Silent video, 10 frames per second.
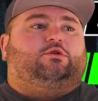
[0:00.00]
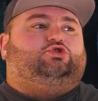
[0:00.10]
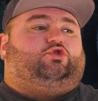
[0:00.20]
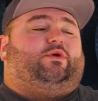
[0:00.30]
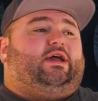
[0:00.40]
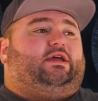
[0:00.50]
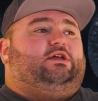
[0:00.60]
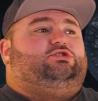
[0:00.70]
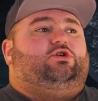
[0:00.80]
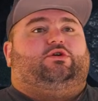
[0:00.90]
Durant
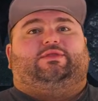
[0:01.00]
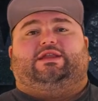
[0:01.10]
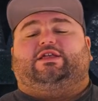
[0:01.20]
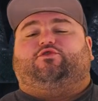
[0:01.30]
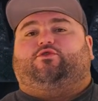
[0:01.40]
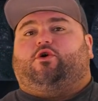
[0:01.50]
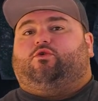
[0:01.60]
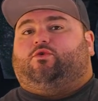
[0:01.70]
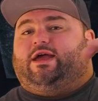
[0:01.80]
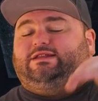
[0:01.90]
gets hurt and the Nets
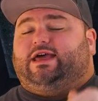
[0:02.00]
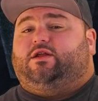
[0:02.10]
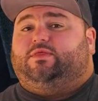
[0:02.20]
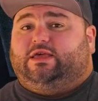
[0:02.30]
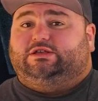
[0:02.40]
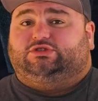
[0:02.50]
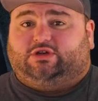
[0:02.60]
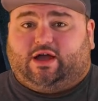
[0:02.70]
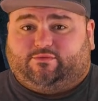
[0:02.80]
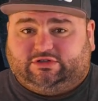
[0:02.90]
fall right down in the Eastern
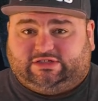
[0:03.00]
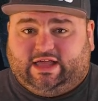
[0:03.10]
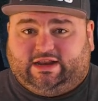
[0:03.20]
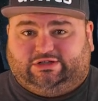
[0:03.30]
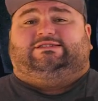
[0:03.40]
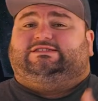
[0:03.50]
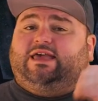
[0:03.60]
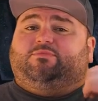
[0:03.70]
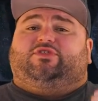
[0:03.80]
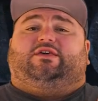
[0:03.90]
Conference standings.
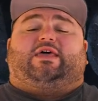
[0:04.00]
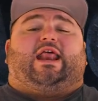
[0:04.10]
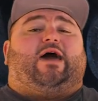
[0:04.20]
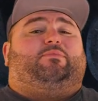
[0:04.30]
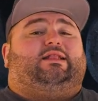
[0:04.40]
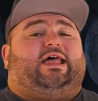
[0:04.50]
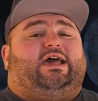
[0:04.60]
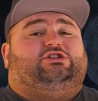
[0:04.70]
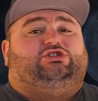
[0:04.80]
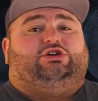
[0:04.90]
Same thing that happened
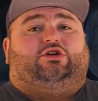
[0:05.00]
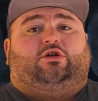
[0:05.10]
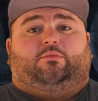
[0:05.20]
last year.